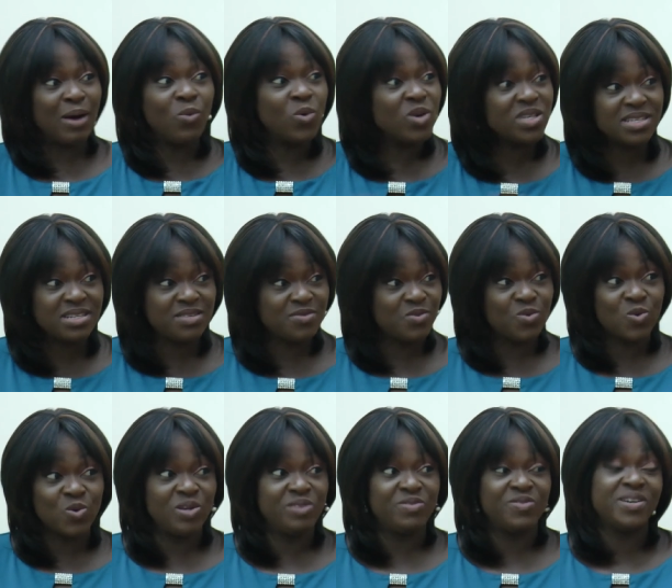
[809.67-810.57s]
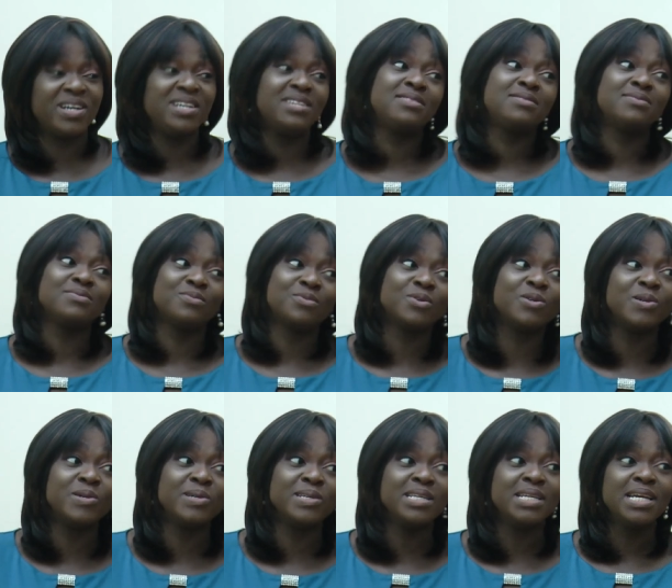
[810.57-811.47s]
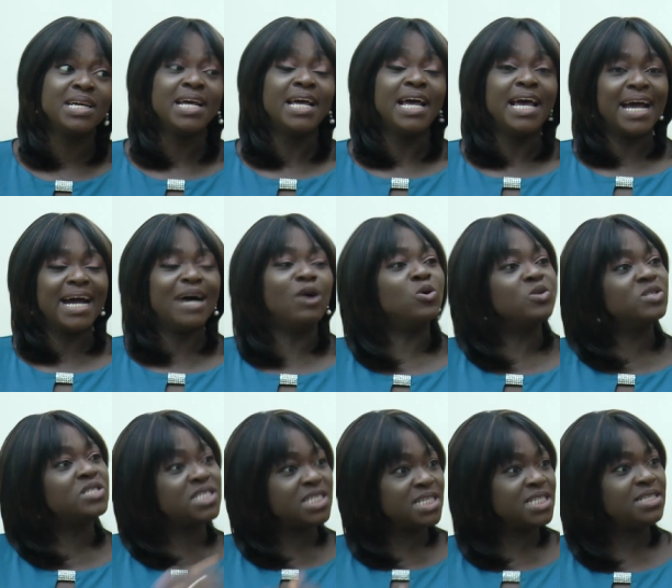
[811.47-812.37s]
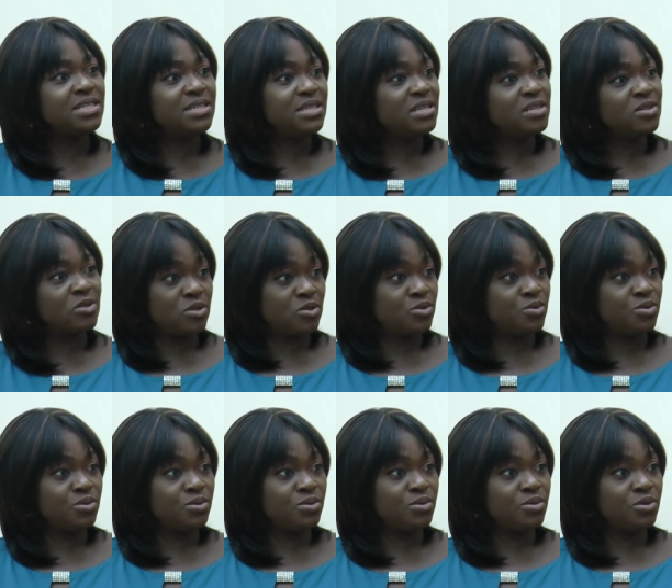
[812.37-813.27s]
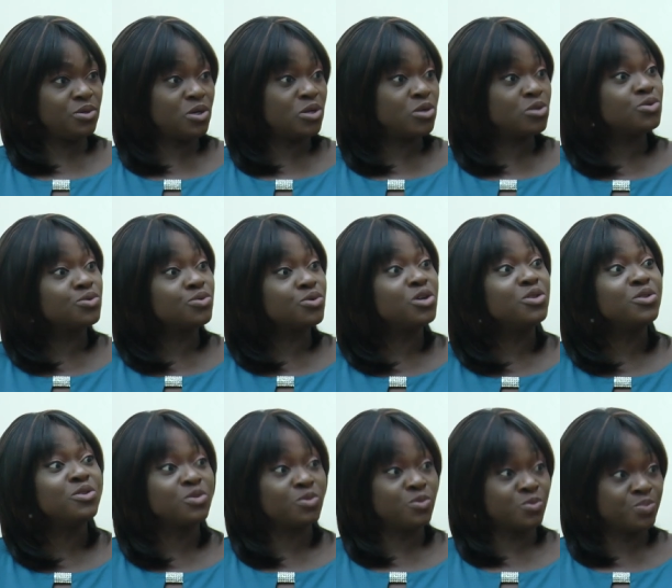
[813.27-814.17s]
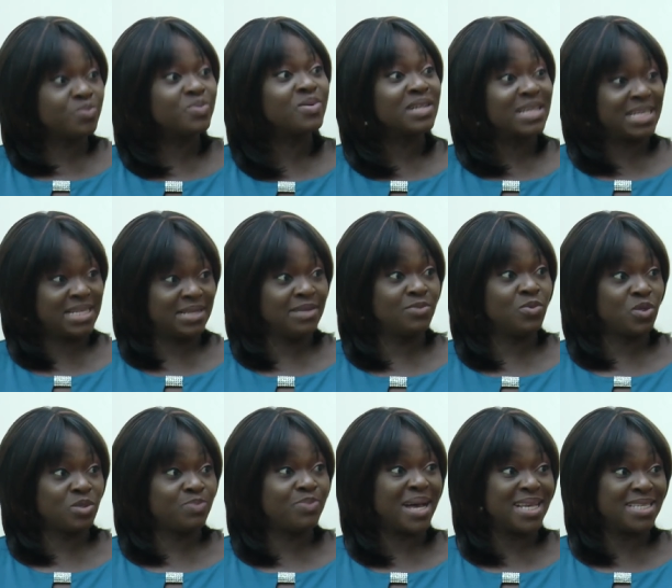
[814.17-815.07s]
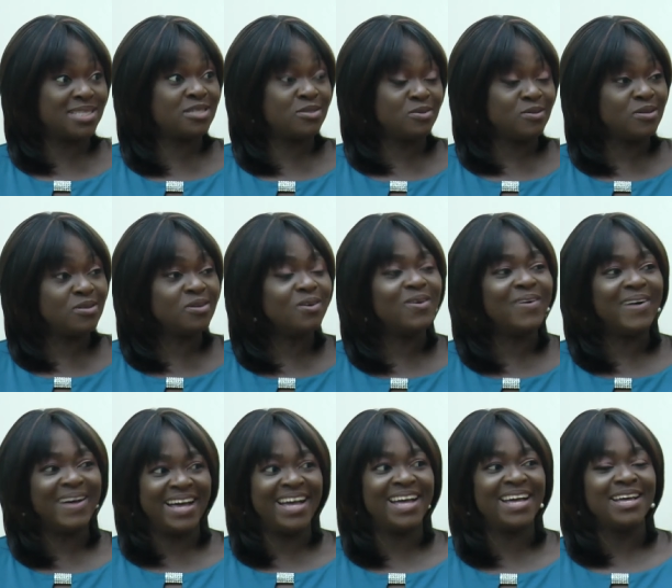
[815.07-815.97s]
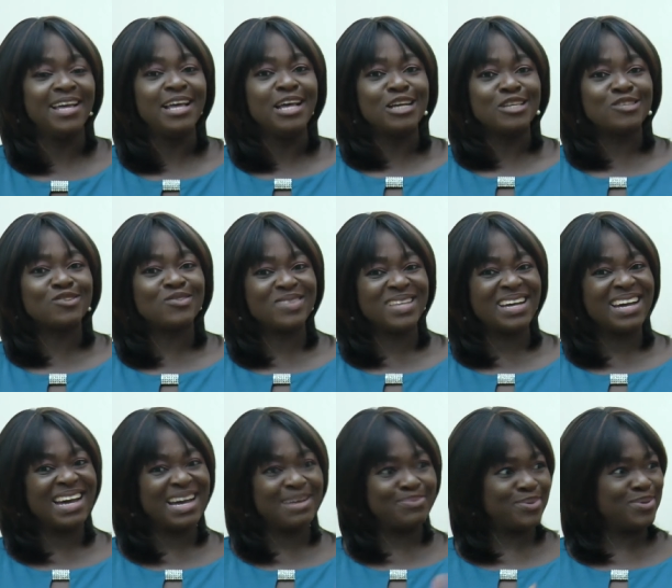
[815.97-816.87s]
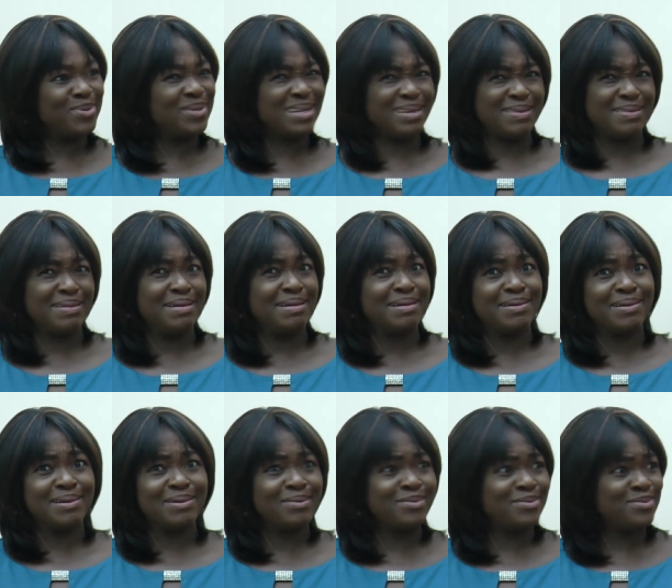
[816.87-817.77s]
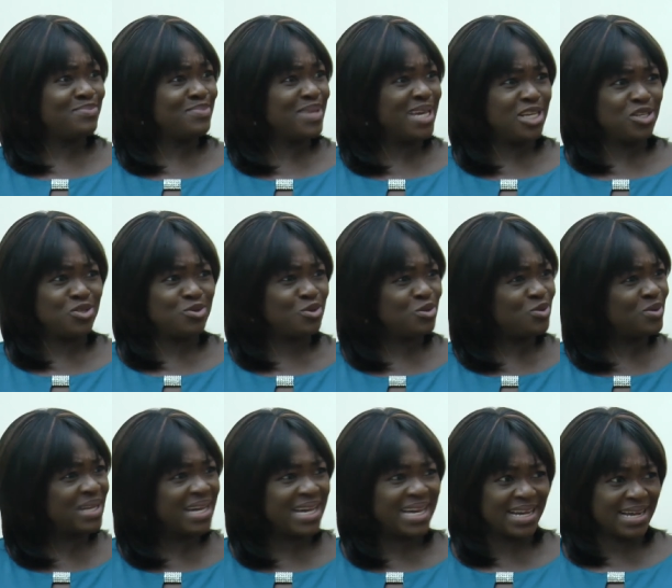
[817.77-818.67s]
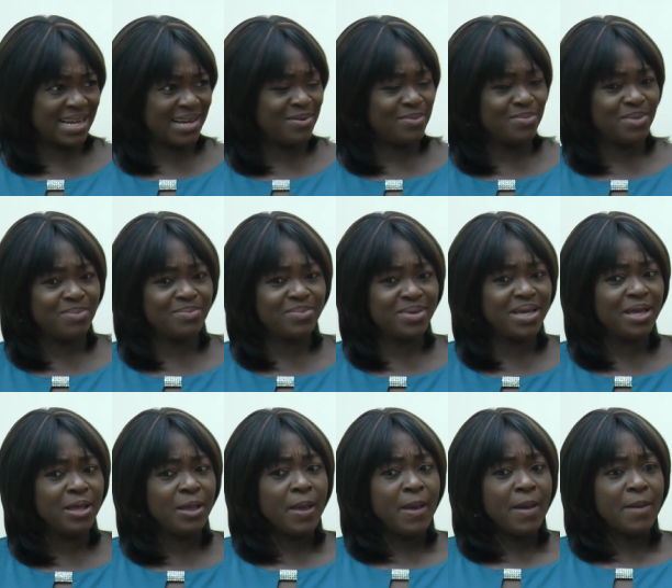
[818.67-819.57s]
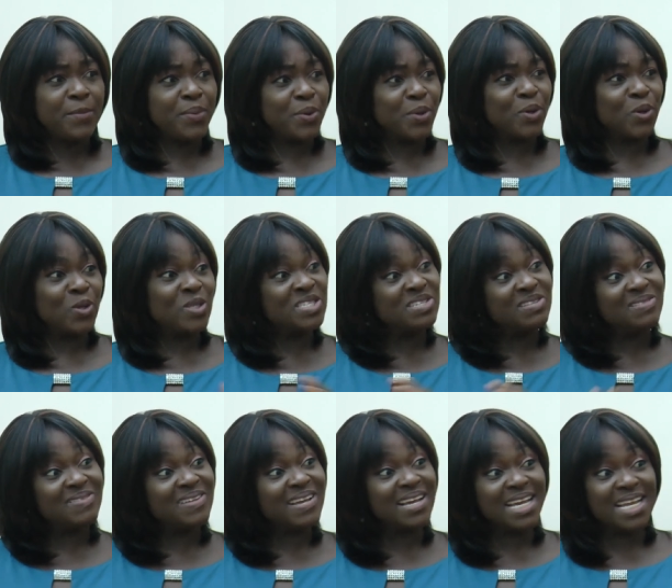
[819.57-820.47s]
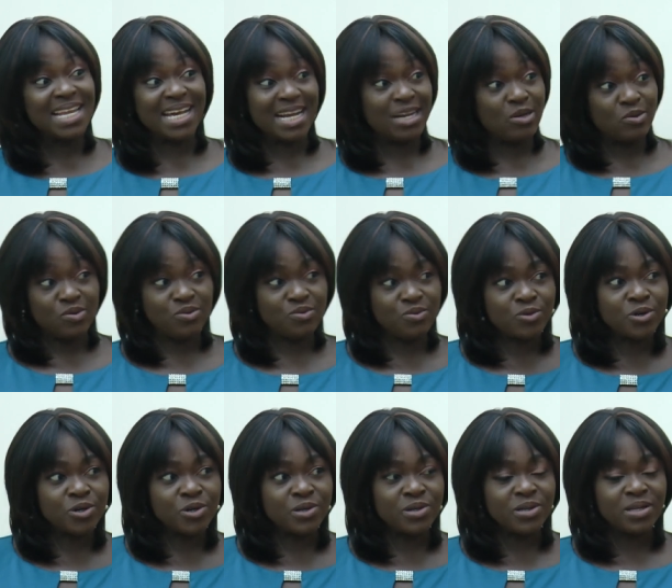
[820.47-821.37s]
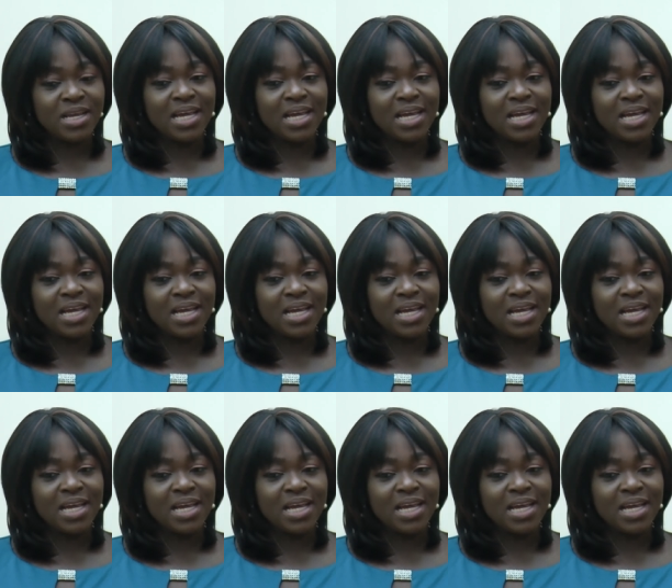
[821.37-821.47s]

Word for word: wasn't even qualified mm-hmm. to run mm-hmm. until the not too young, young to, to, run, run bill was passed, passed, to law. Uh-huh. So that happened, I think, around May, June, July. I can't remember. But until then, I couldn't run.